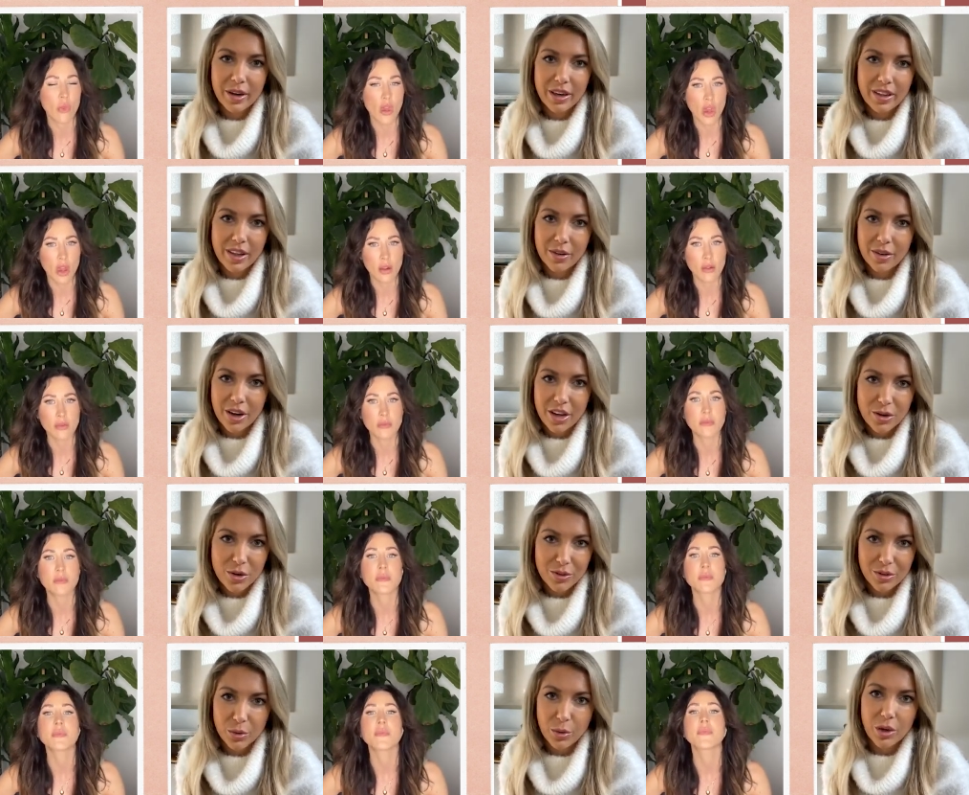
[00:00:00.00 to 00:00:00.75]
Speaker 1: the other day. You
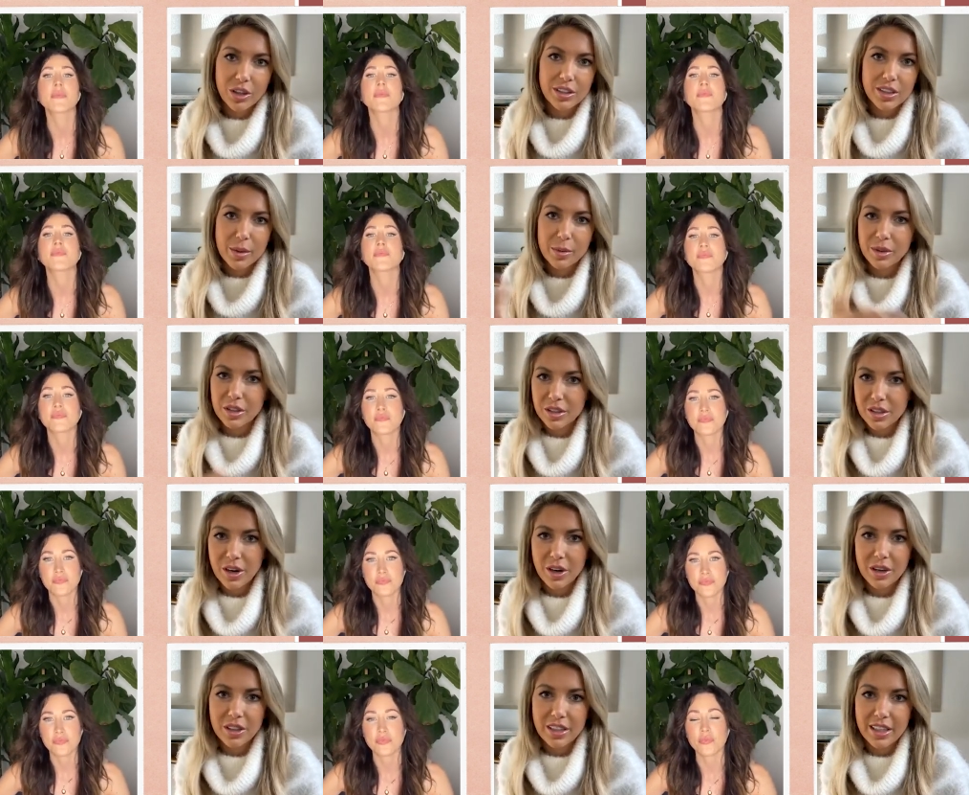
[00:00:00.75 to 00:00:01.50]
have to work double as
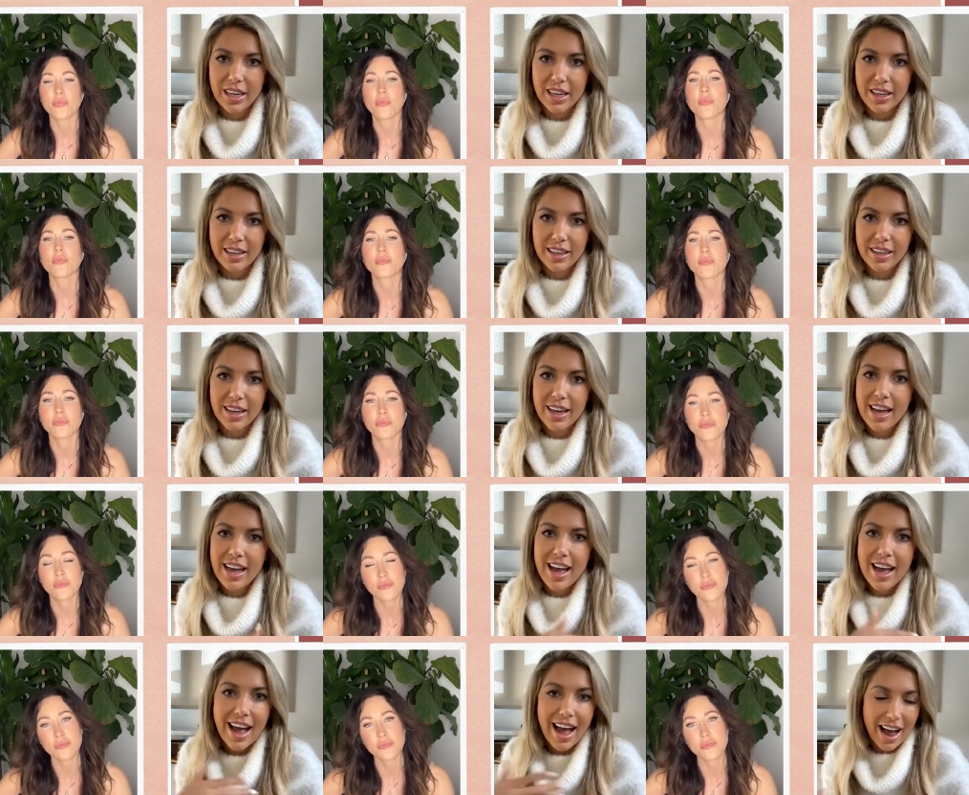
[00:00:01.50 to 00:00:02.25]
hard to get
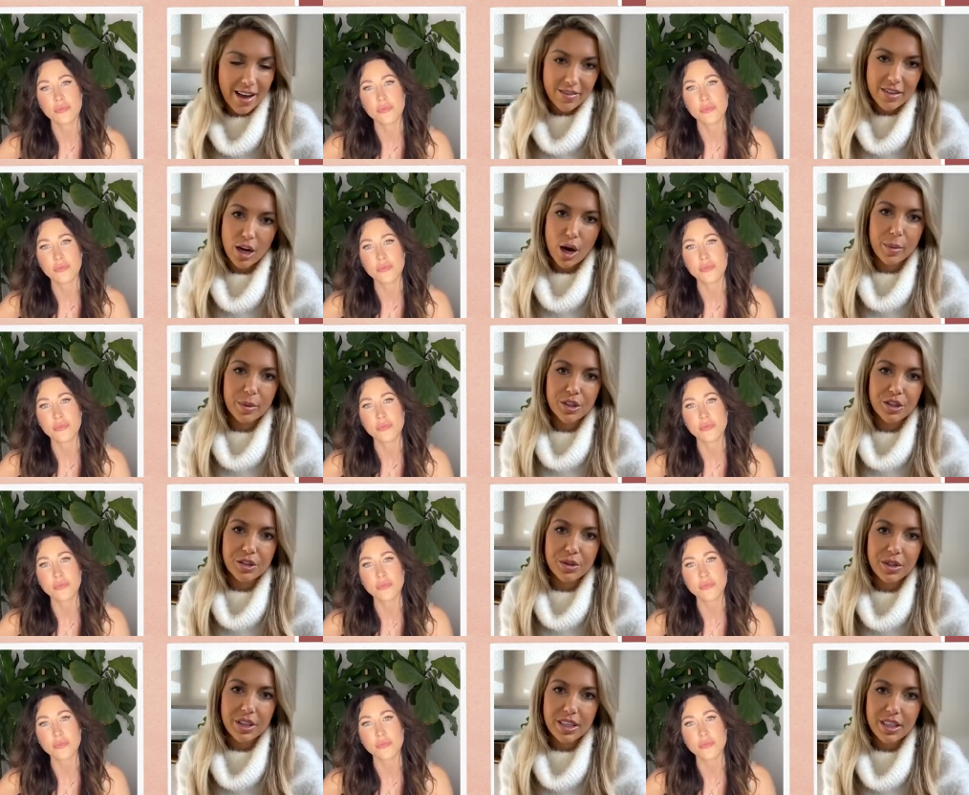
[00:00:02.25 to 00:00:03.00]
half the
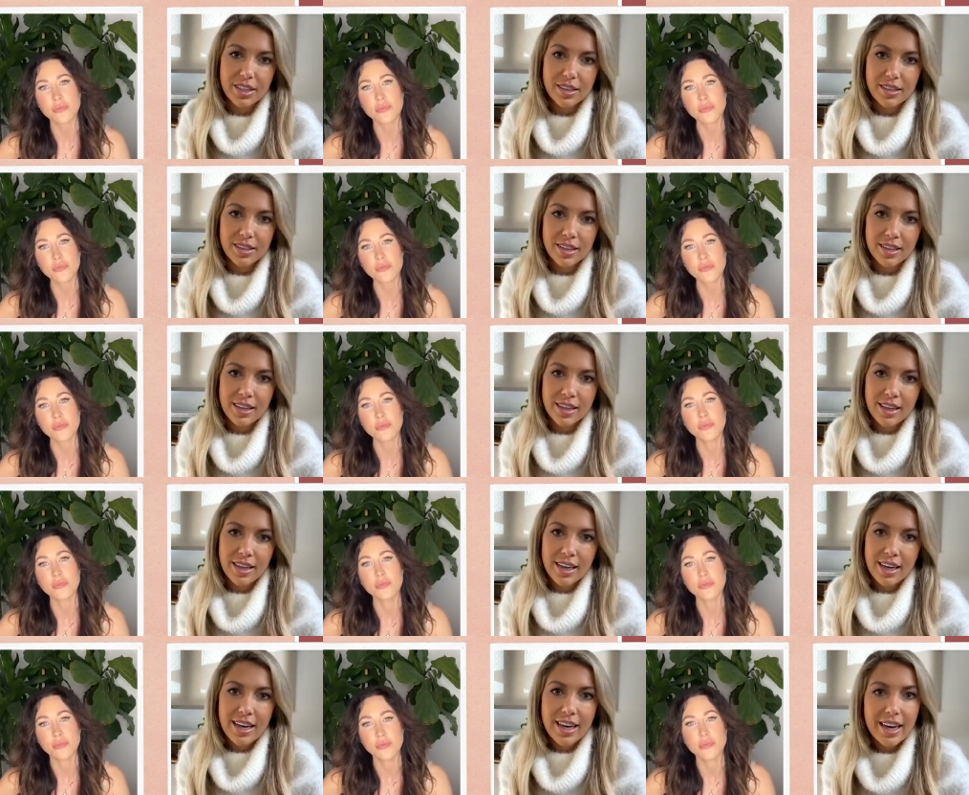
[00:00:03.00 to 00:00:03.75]
opportunities
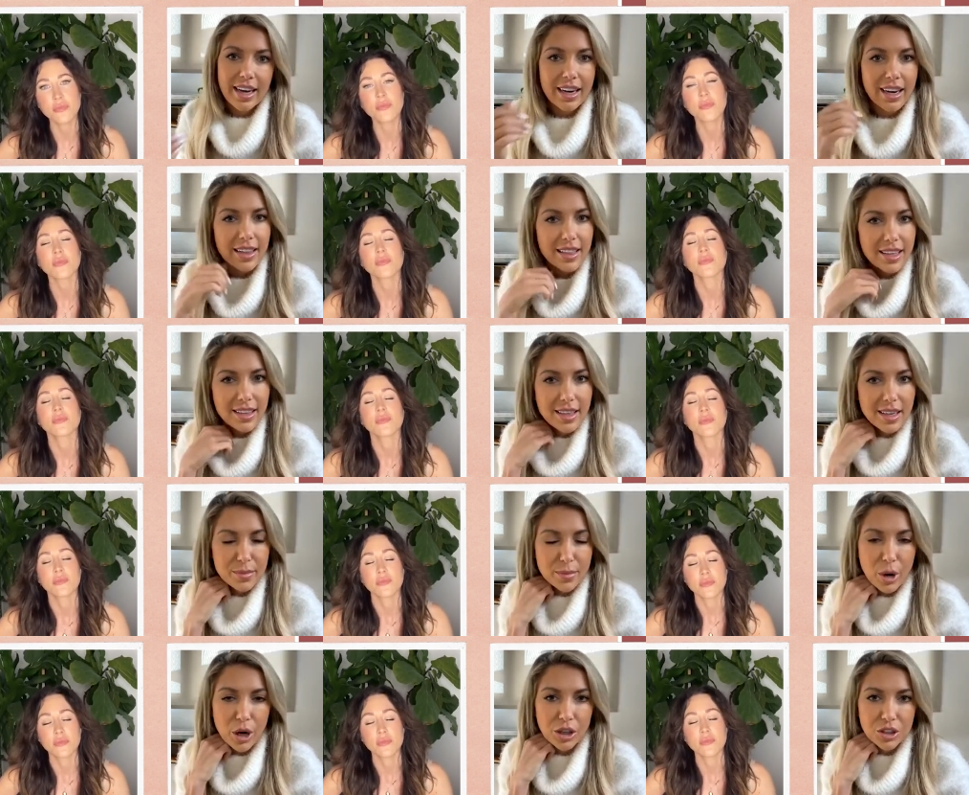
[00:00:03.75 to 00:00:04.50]
and I think
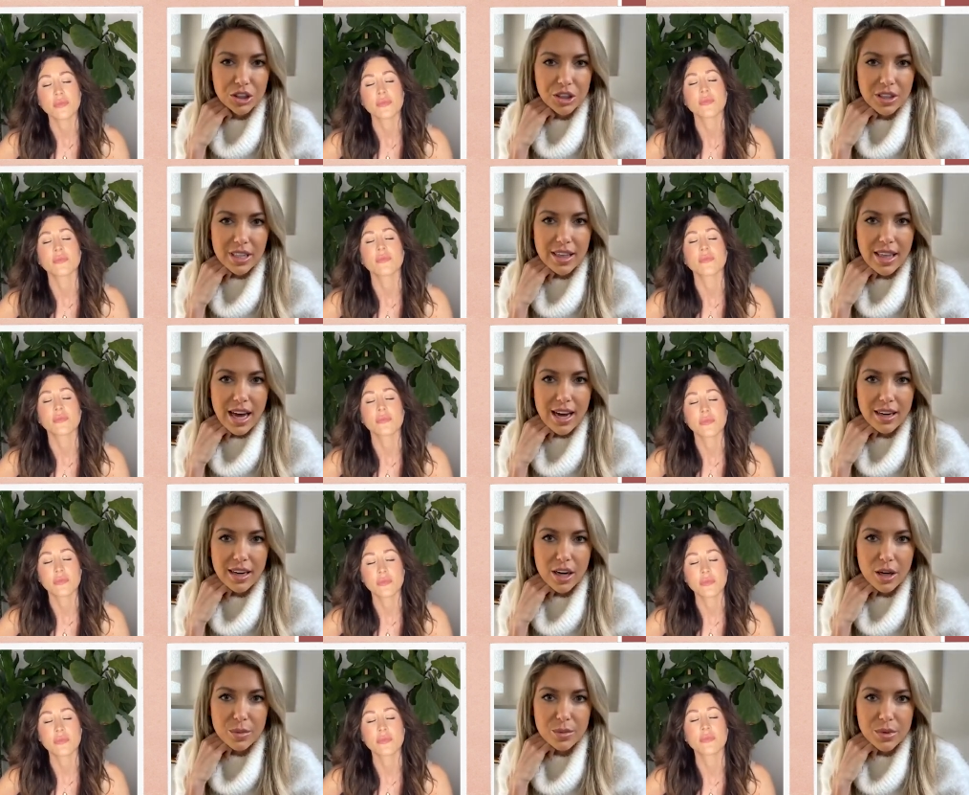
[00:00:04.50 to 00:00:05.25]
that partially that
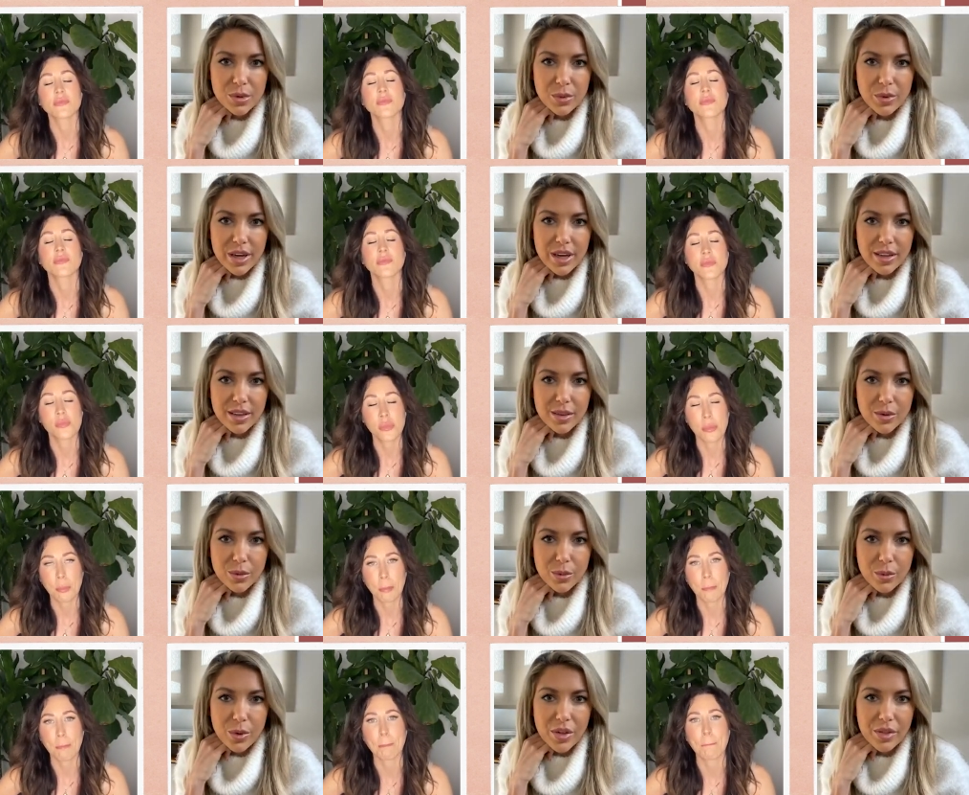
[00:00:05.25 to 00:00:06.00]
comes with
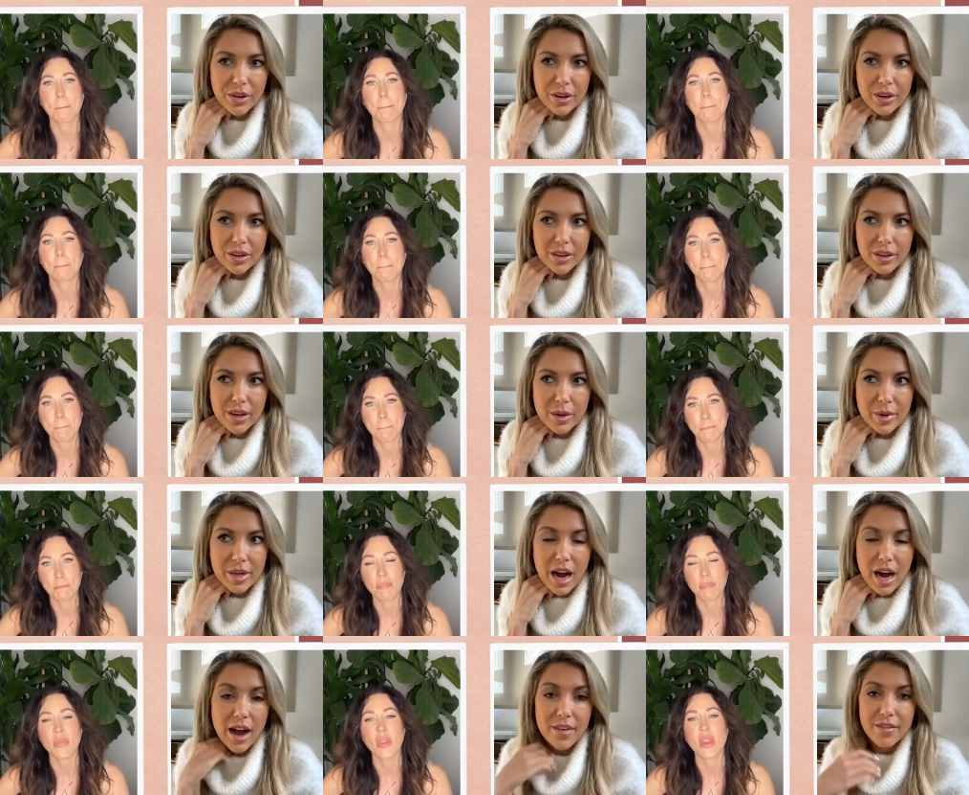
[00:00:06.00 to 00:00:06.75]
whether, I
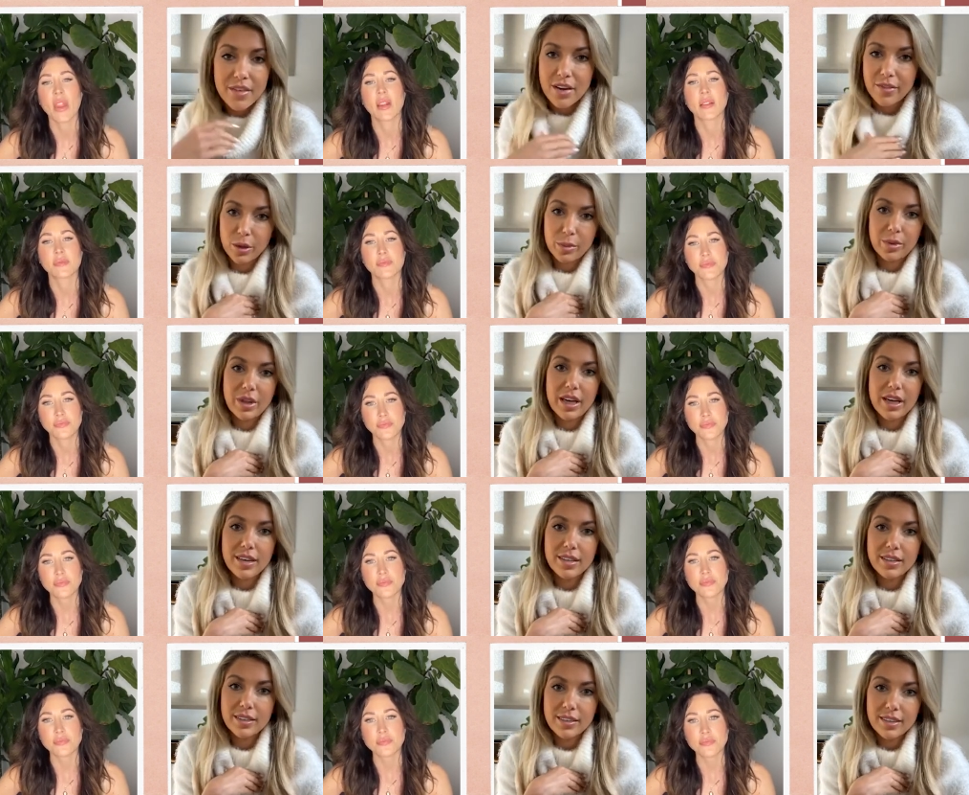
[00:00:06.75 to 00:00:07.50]
mean, I've never
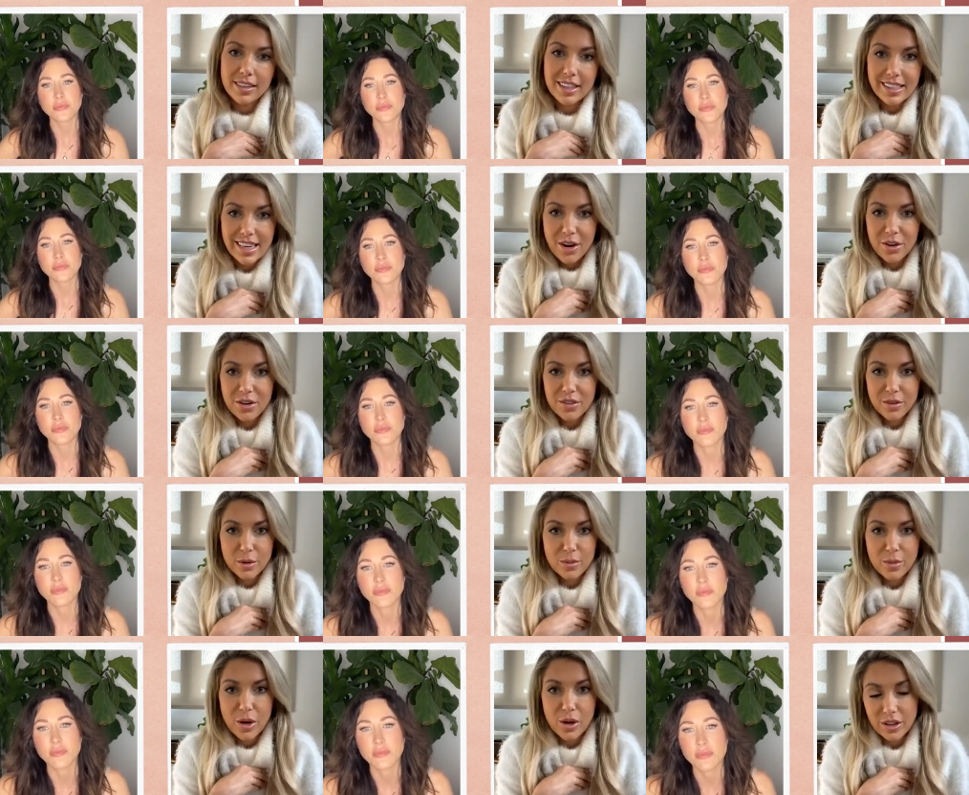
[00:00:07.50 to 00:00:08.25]
played a down of
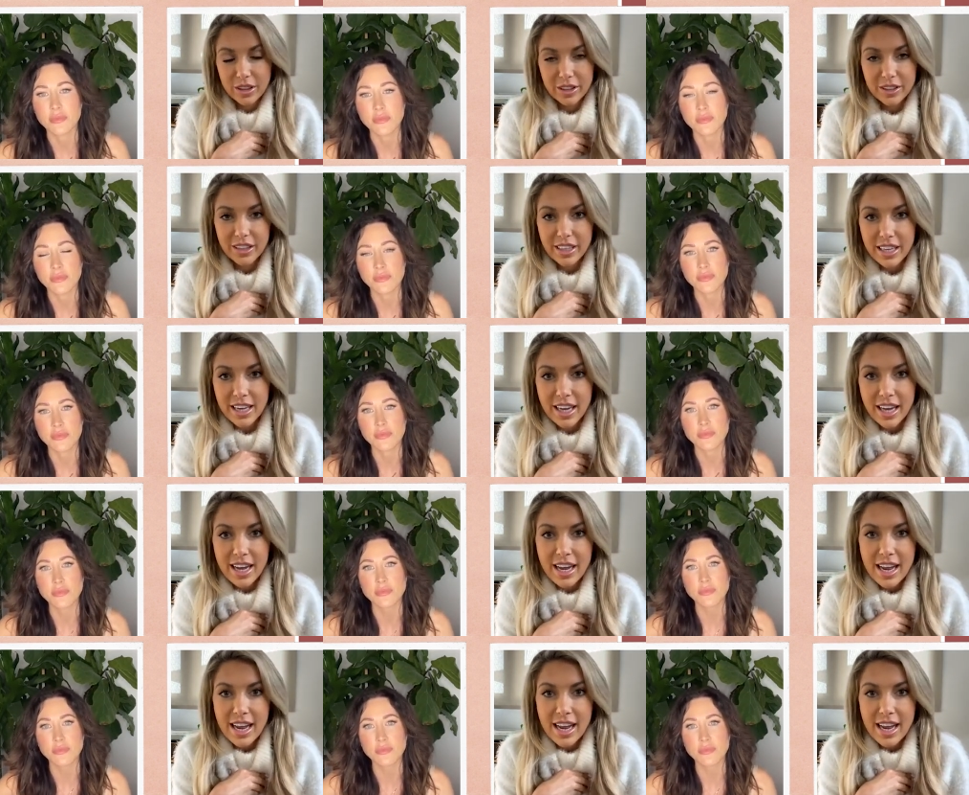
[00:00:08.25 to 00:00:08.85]
football clearly,